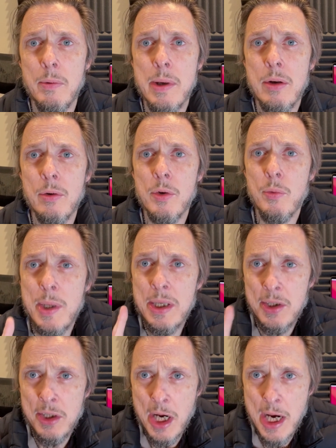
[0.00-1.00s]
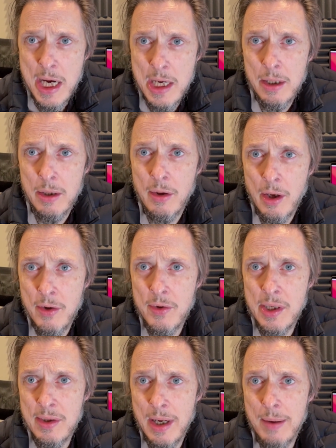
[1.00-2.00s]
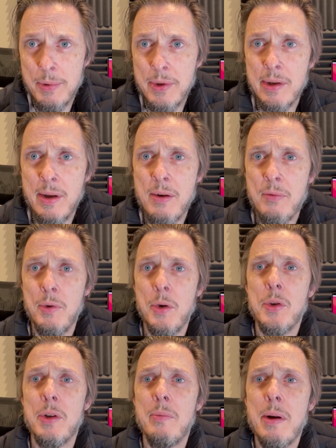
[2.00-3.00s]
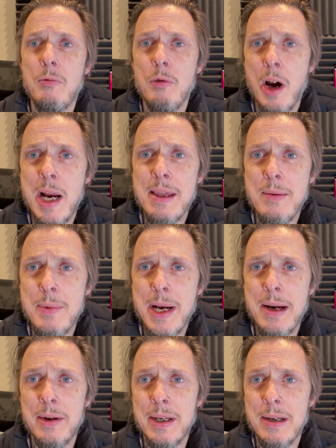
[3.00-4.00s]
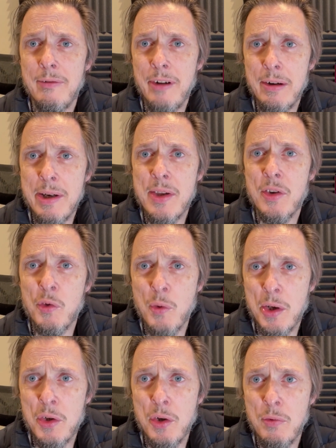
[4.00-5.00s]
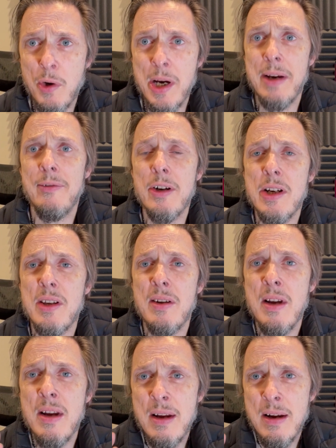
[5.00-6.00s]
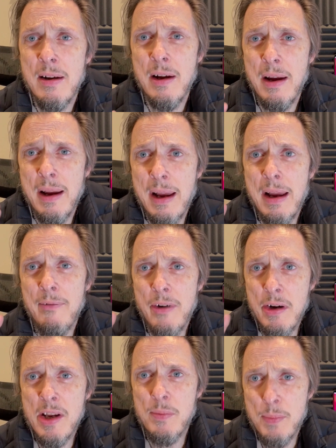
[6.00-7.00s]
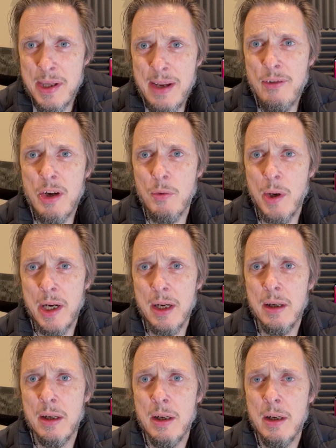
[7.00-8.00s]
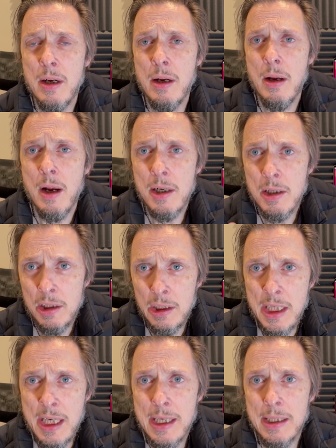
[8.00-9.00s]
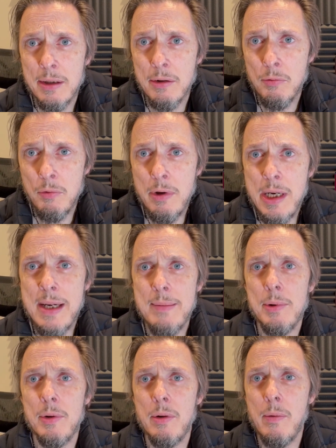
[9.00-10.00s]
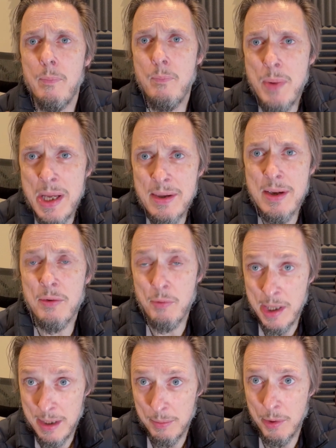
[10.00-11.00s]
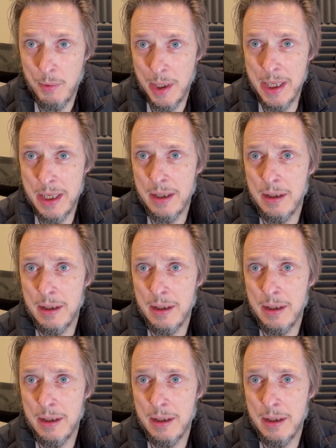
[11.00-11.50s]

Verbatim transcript: what we do is we take those examples and those rules and we write them down in a very structured way, a very, very specific way, a clean, readable, business readable way